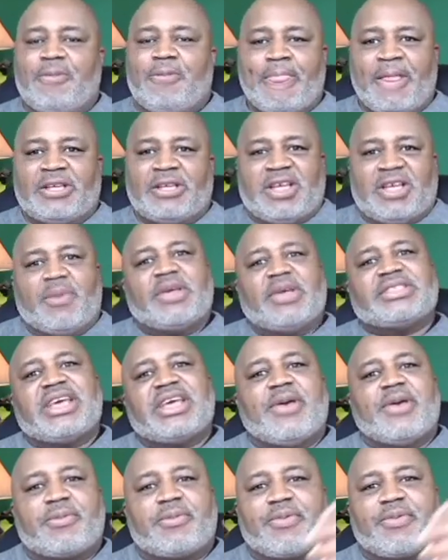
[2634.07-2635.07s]
Somebody's got to
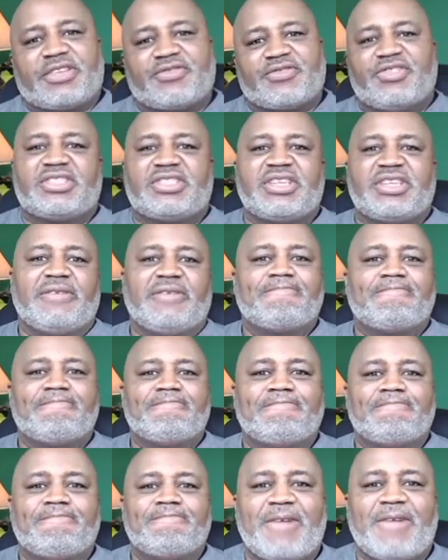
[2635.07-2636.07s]
pay the price for the sin,
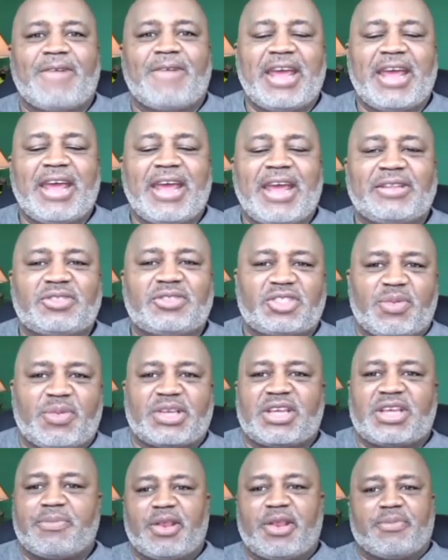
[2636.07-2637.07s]
right? Somebody got to
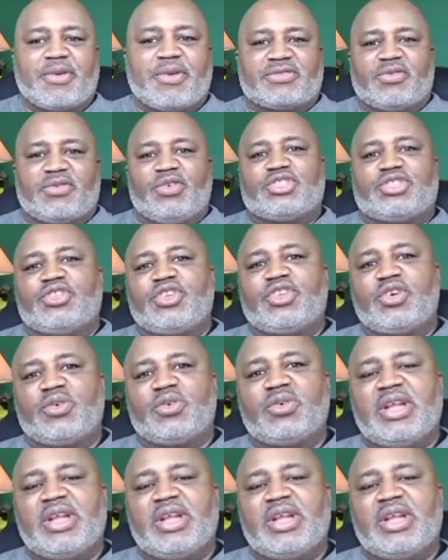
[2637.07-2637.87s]
pay the price for what you do.